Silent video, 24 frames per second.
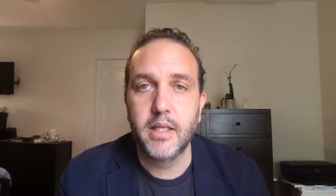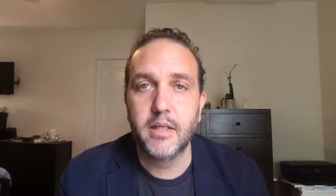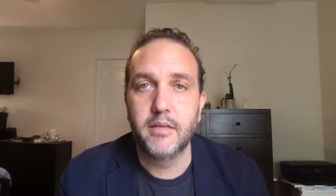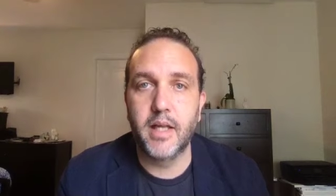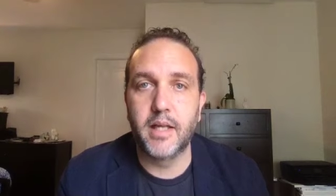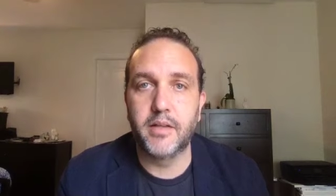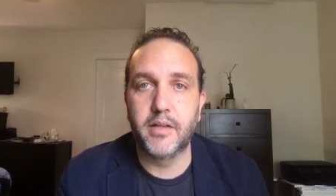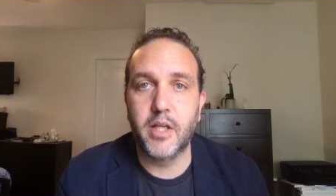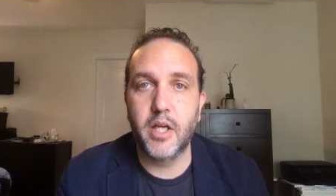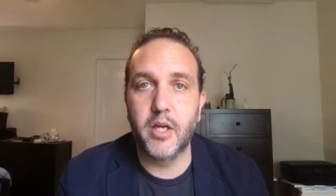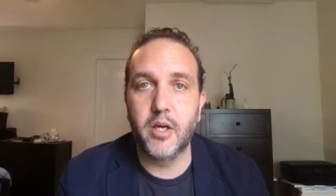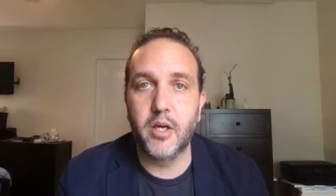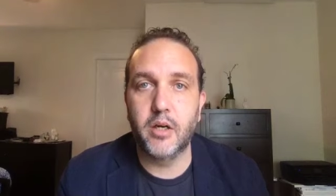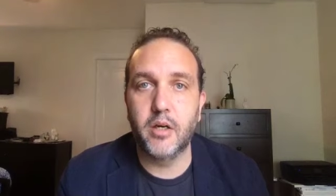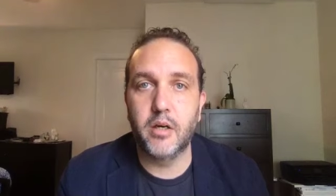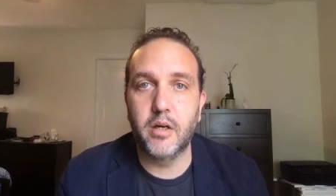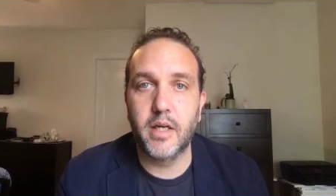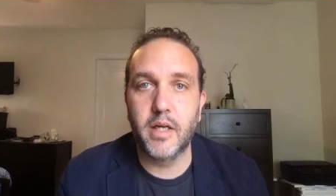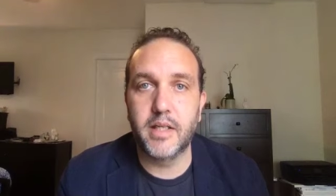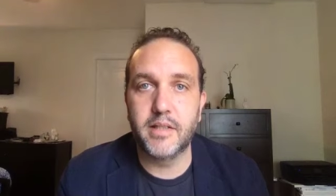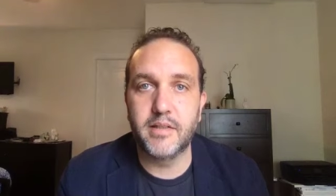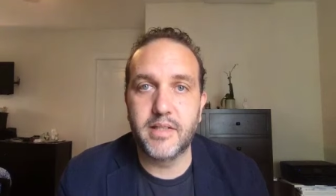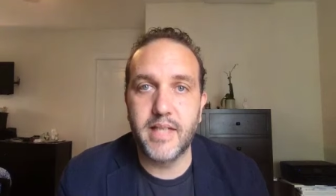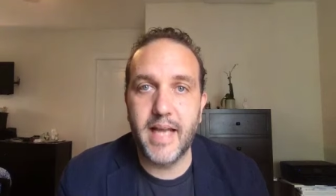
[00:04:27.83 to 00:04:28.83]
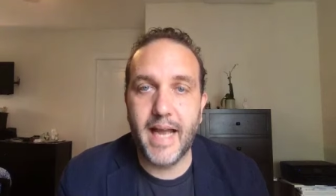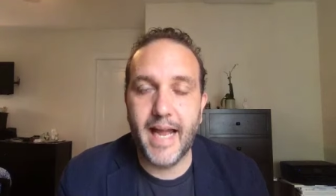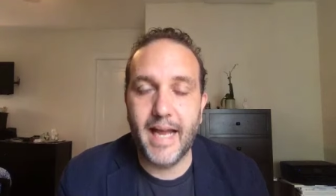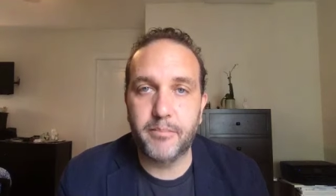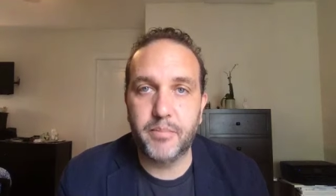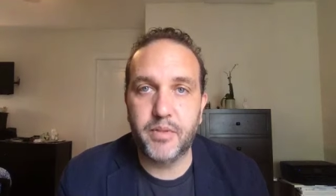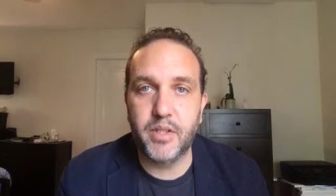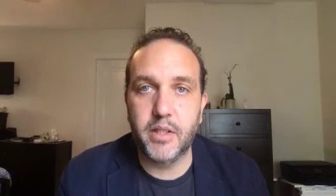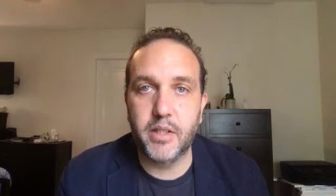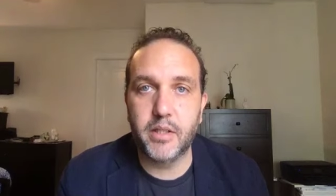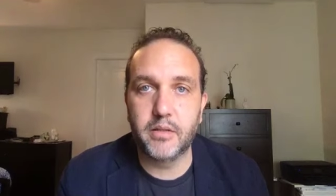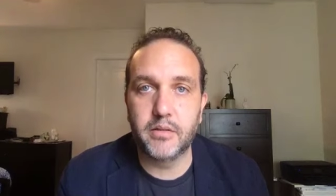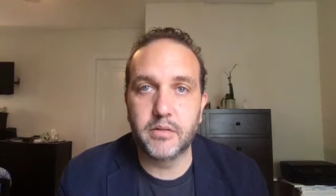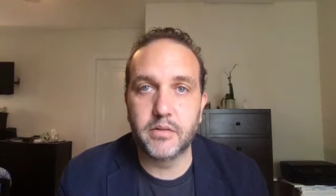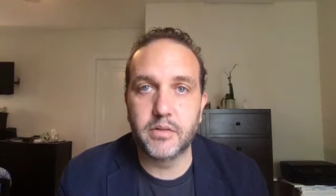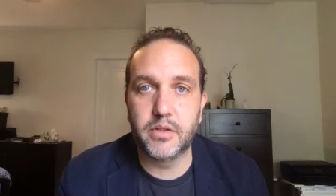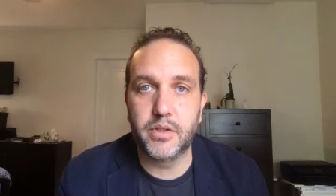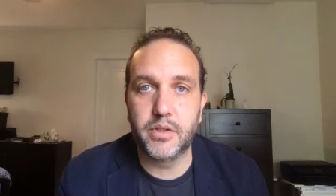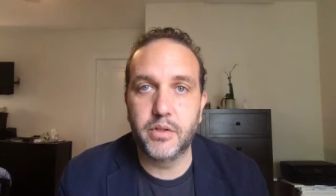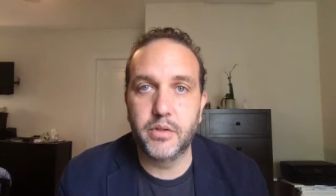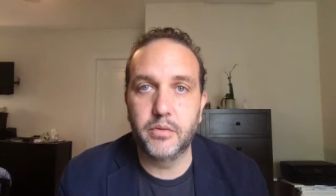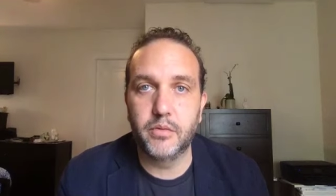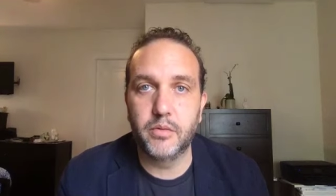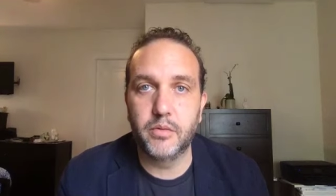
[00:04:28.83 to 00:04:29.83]
that they're adapting
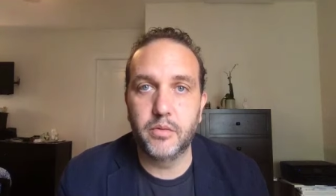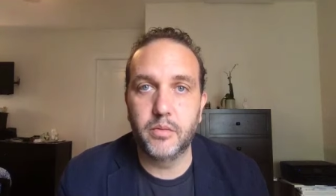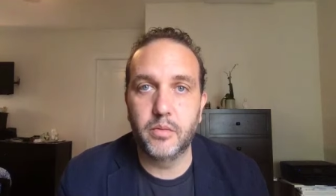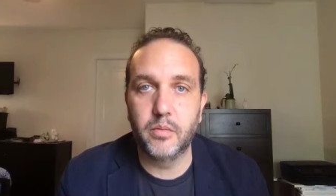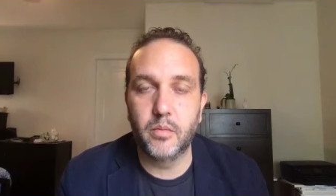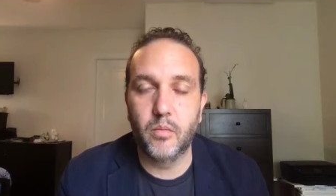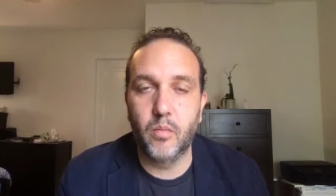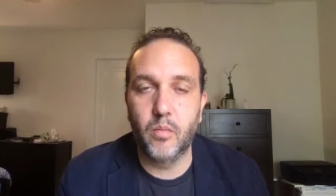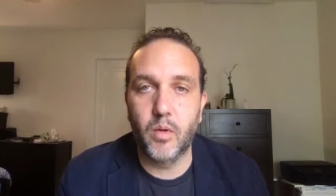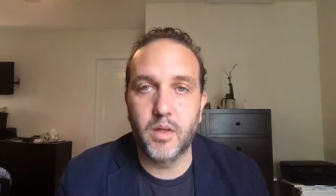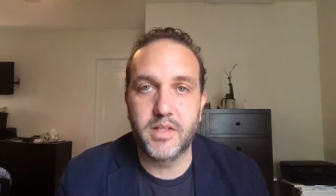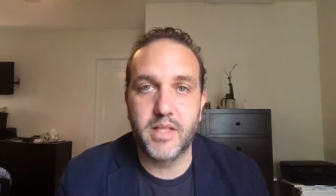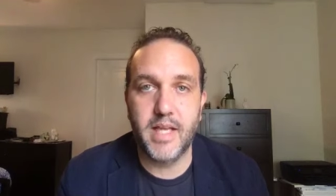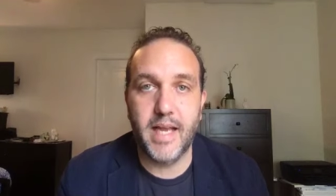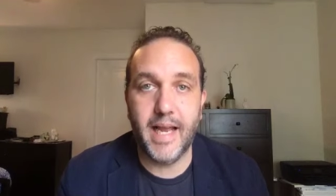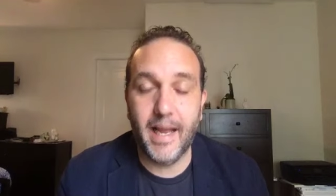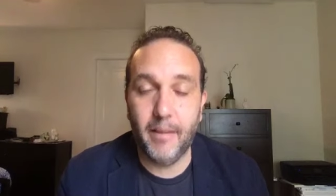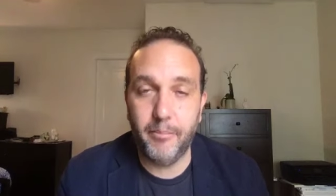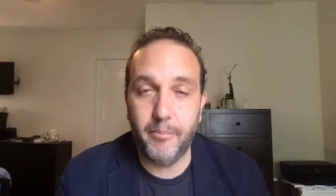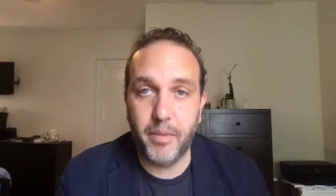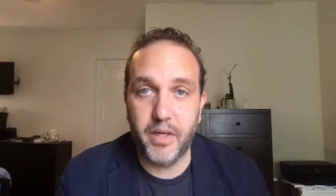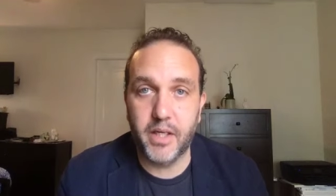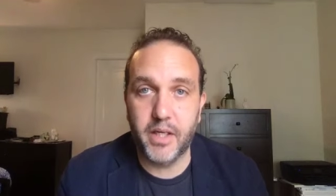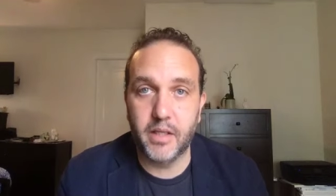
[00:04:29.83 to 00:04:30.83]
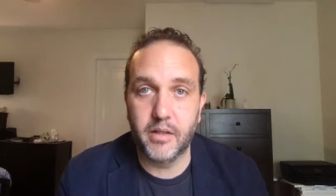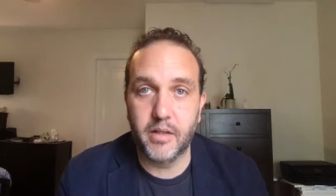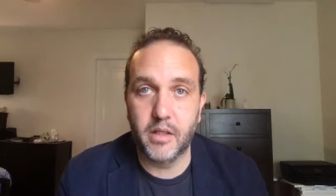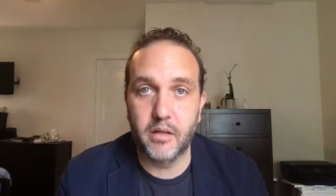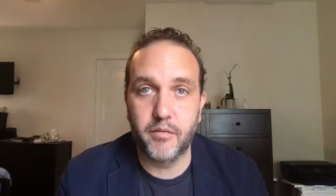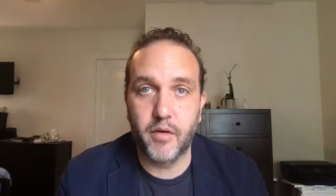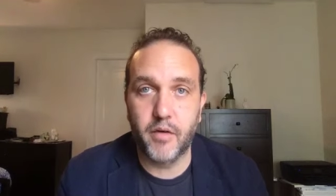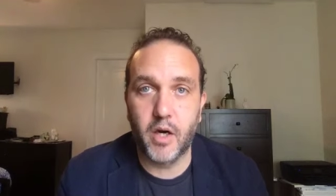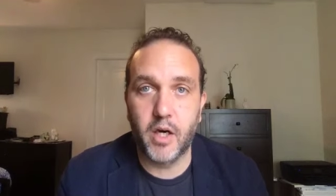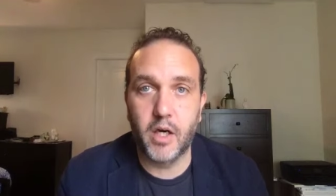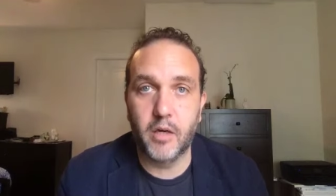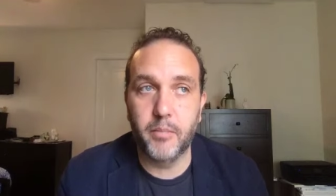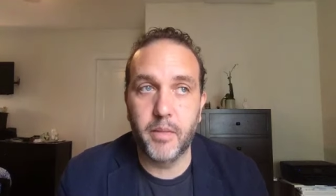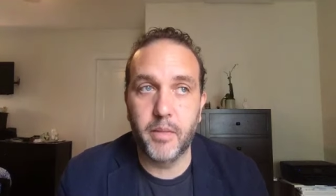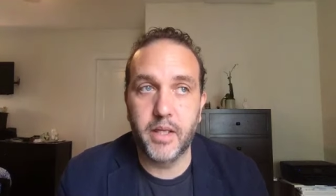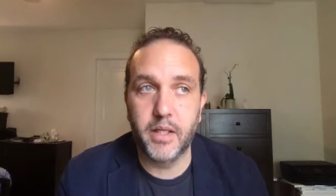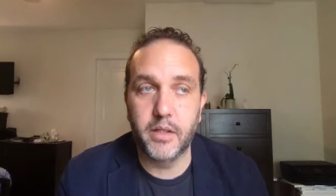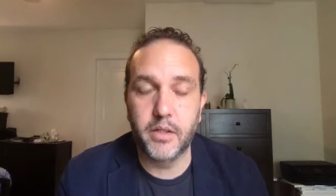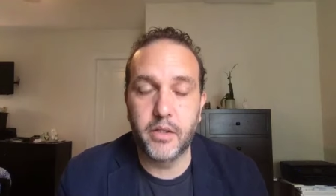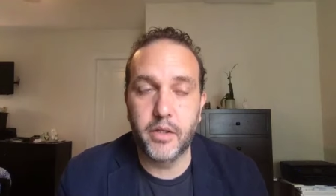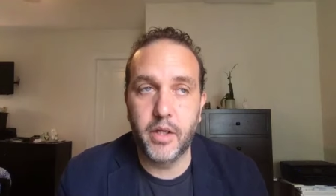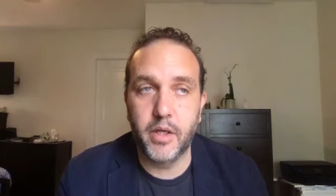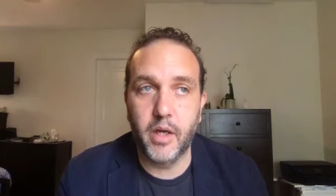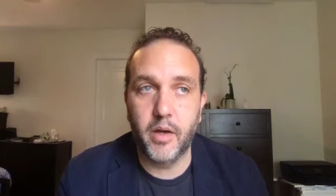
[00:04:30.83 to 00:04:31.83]
to what's happening in the environment.
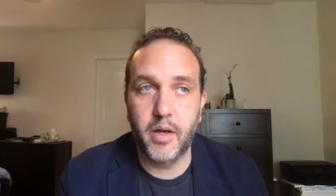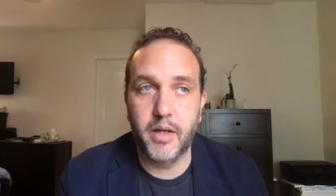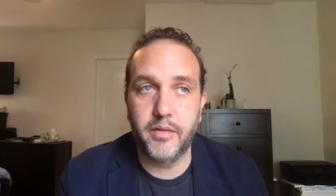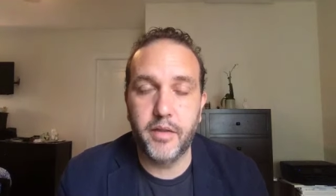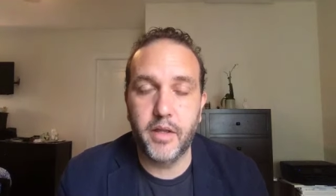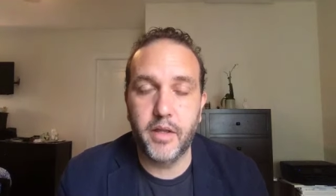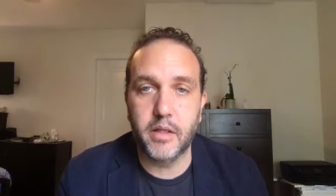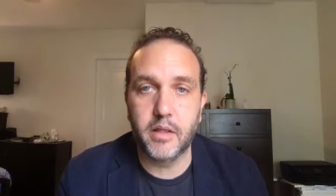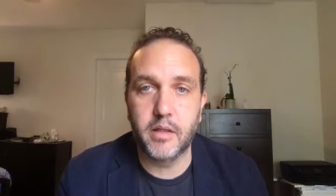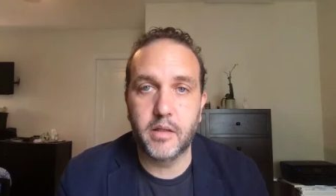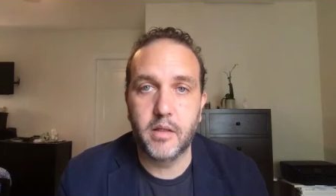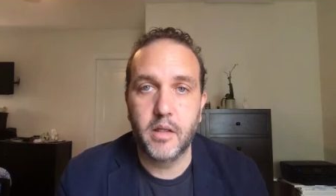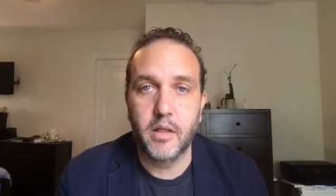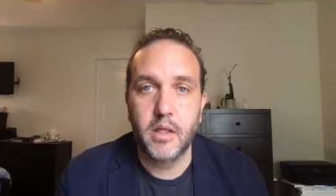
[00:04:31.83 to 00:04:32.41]
I think